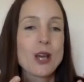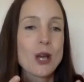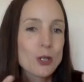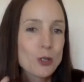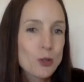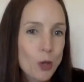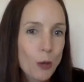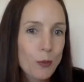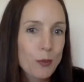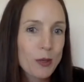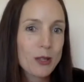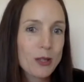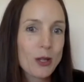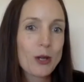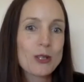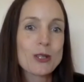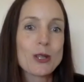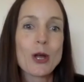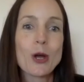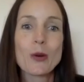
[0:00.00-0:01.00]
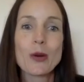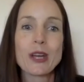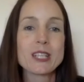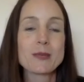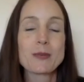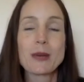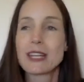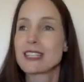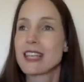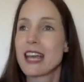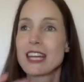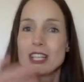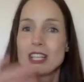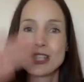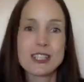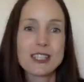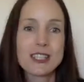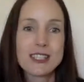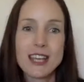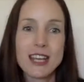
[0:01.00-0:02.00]
dropping those low
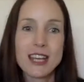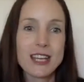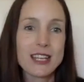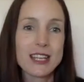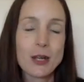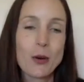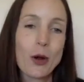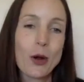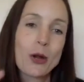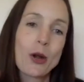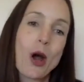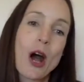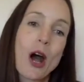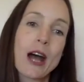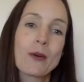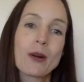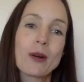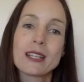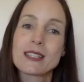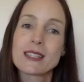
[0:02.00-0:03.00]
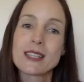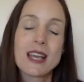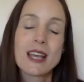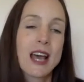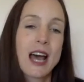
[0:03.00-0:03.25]
expectations, setting your own high ones.